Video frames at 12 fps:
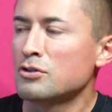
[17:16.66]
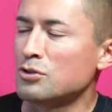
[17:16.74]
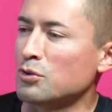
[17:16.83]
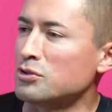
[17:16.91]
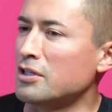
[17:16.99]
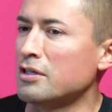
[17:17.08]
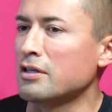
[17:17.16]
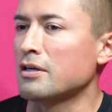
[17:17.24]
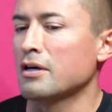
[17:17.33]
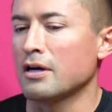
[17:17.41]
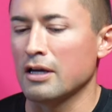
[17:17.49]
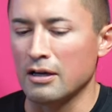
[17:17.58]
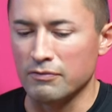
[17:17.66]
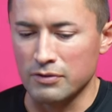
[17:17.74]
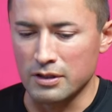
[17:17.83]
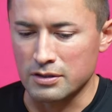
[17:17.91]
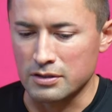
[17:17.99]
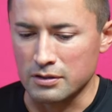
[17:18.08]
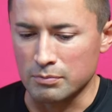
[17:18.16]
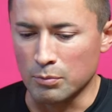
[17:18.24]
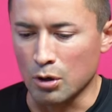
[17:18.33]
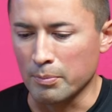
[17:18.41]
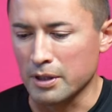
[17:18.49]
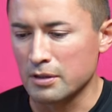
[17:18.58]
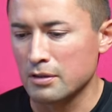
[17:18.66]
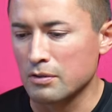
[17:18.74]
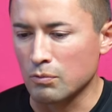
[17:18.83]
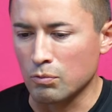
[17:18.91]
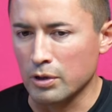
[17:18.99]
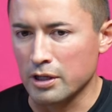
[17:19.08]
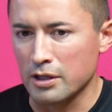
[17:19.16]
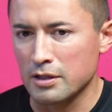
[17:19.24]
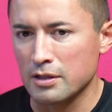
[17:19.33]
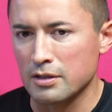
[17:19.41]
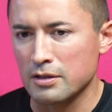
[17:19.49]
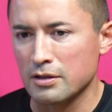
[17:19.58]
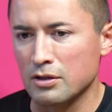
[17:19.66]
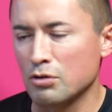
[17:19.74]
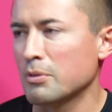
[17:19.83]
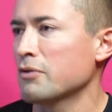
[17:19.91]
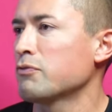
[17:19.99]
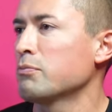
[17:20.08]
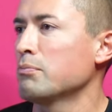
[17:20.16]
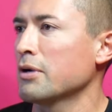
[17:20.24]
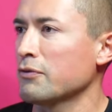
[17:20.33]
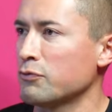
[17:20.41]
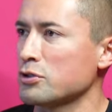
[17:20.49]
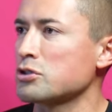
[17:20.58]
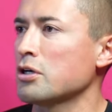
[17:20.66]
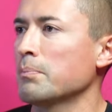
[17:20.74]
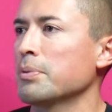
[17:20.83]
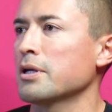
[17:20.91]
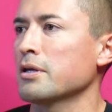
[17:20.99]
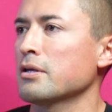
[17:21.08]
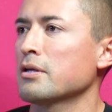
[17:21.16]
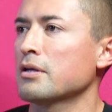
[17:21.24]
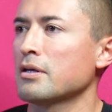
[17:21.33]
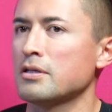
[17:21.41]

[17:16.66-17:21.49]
So Cindy, I have this moment when you know my my first company yeah.